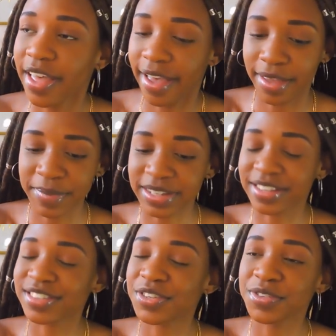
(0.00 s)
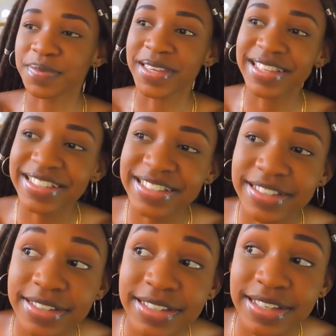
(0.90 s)
I mean, excuse me,
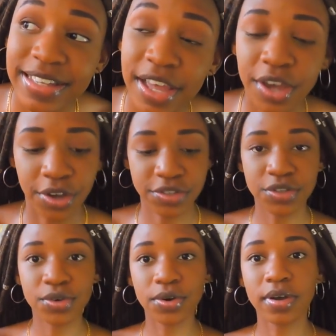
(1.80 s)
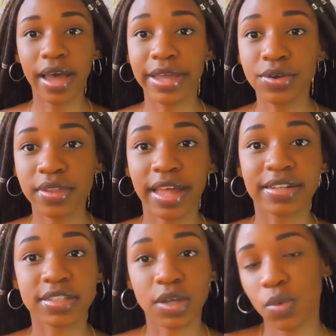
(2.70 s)
Because, you know, I know
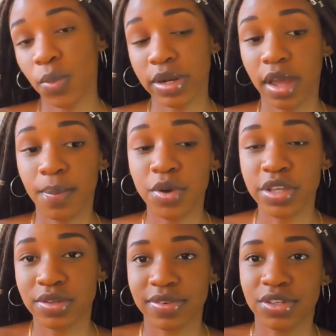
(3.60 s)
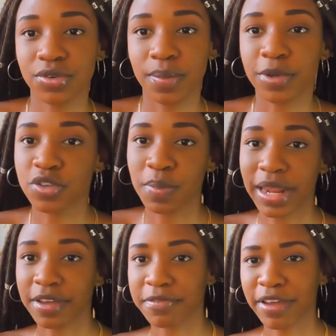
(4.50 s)
that when a book is overdue, I'm going to pay
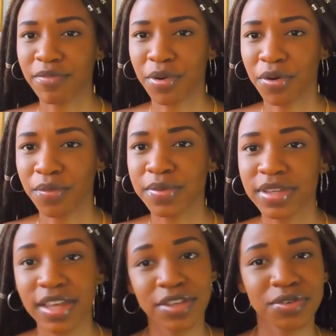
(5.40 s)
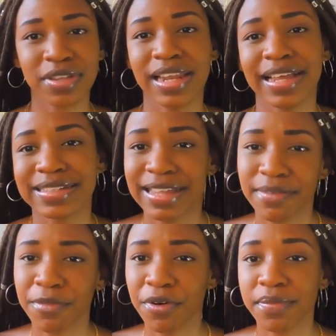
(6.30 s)
like 5 bob, you know, then like
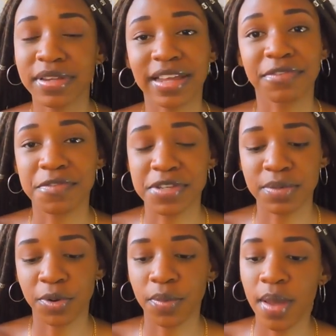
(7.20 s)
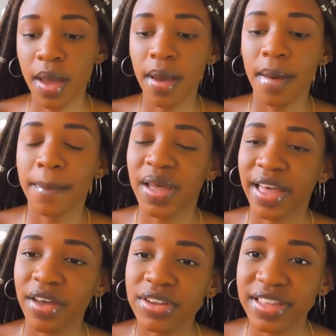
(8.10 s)
10 bob and like 15 bob.
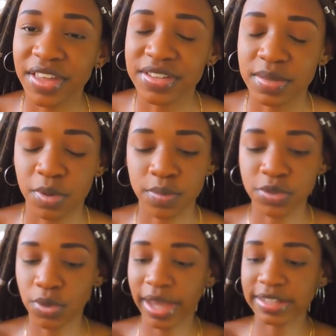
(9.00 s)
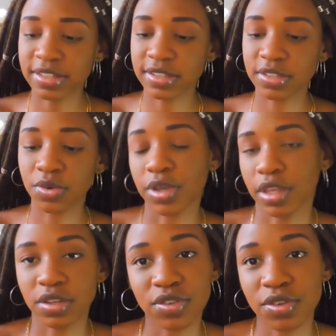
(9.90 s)
I got 1,000 bob. So I just,
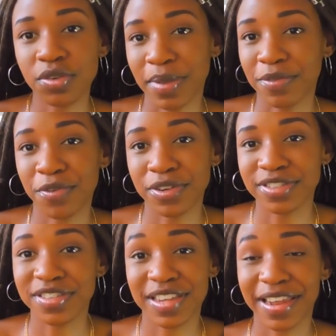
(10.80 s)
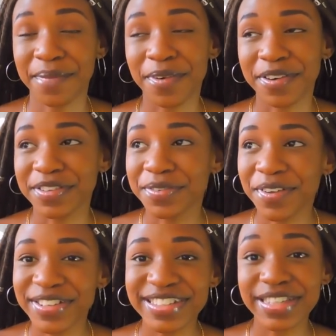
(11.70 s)
okay, it was not my fault. It was the library's fault.